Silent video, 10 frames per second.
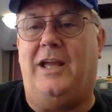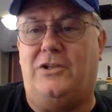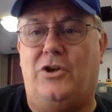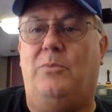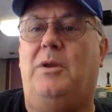
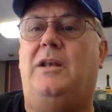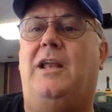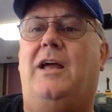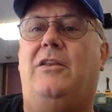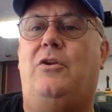it's humid.
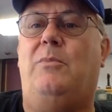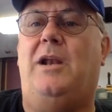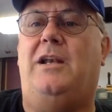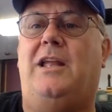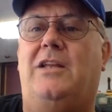Yeah, the
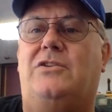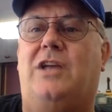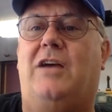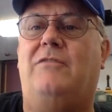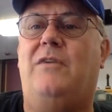humidity gets
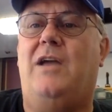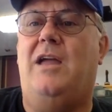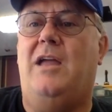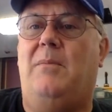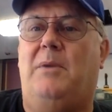tough.
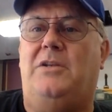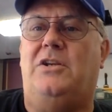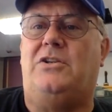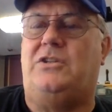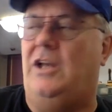But
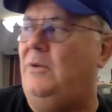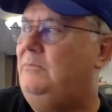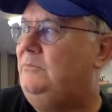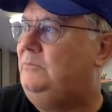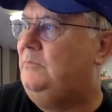just,
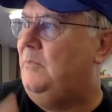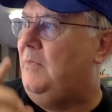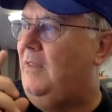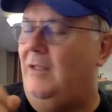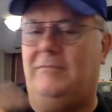
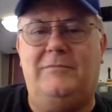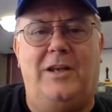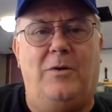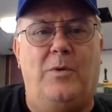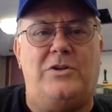
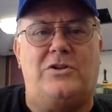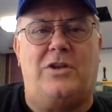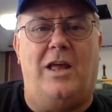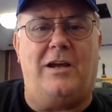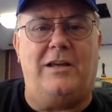wish
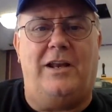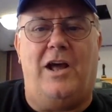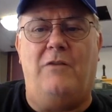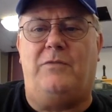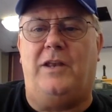us luck, and
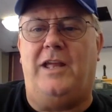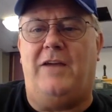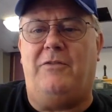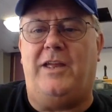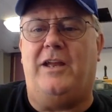hopefully
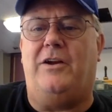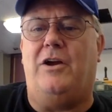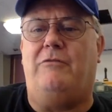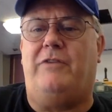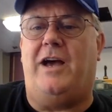everything will
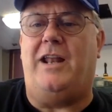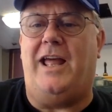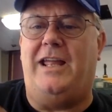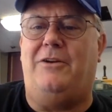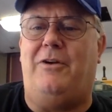go fine.
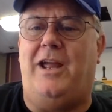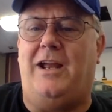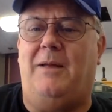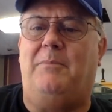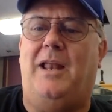Hey,
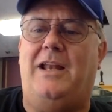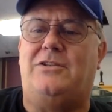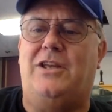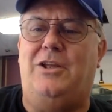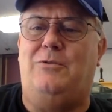Greg, I'm glad to
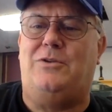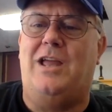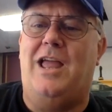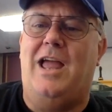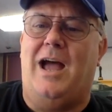see you.
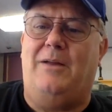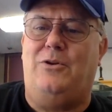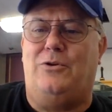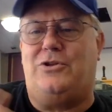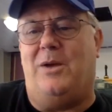
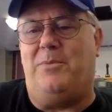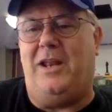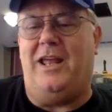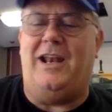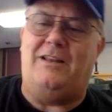You're jumping
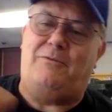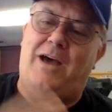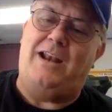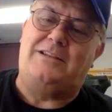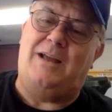in
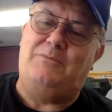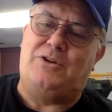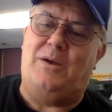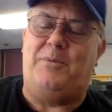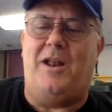right as I'm
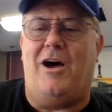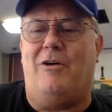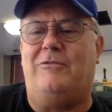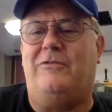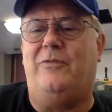jumping
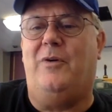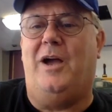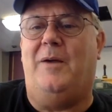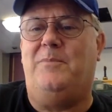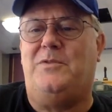off.
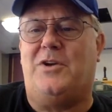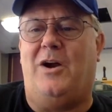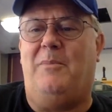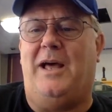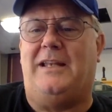
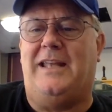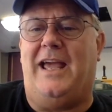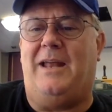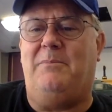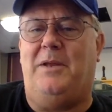Sorry about
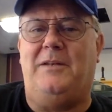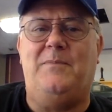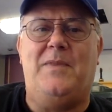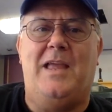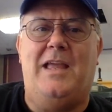that. But,
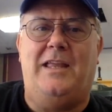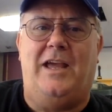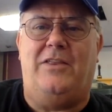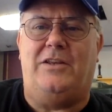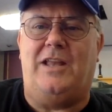
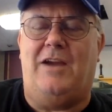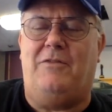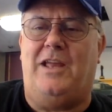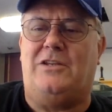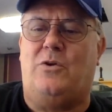yeah,
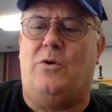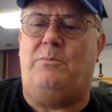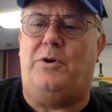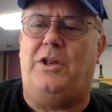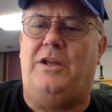everything's
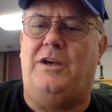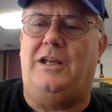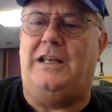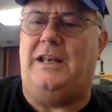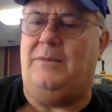going pretty
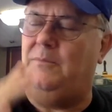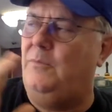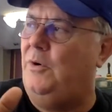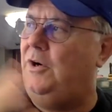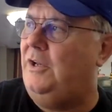good, and
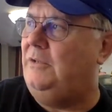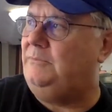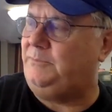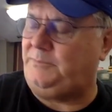we're